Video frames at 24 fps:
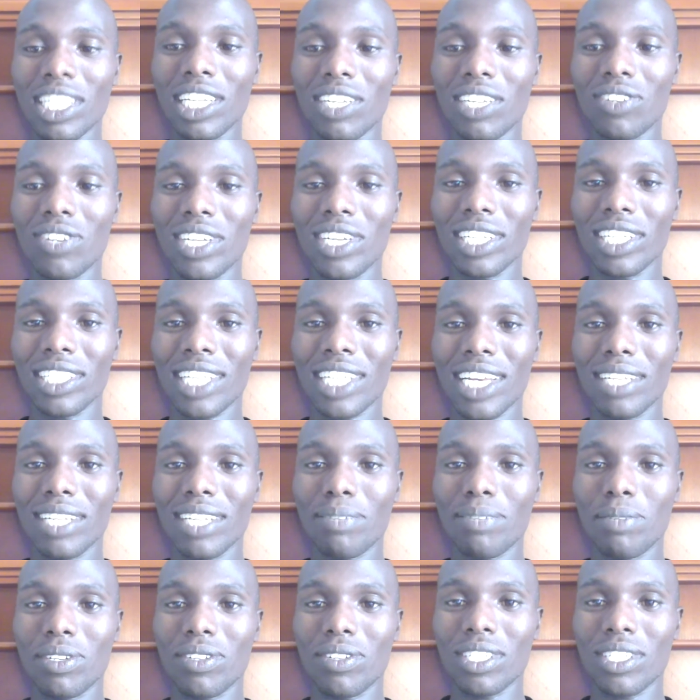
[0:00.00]
going tight
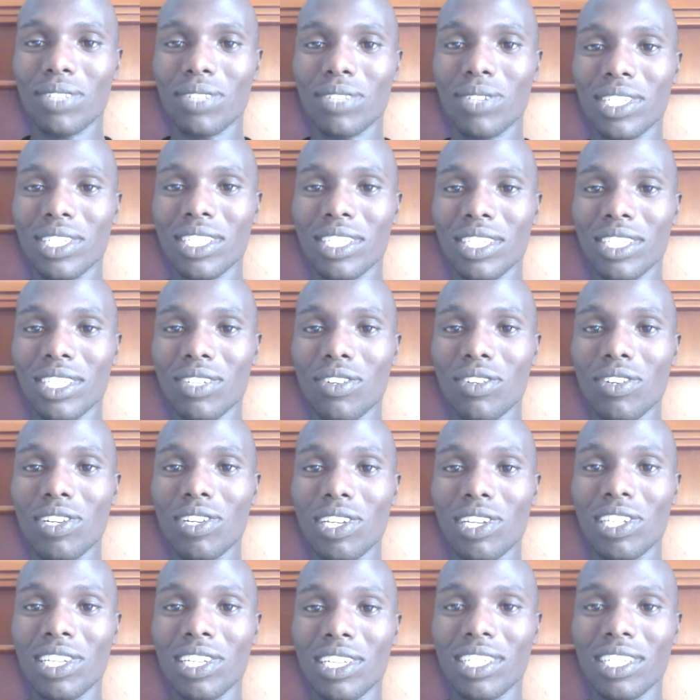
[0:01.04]
because it was cold.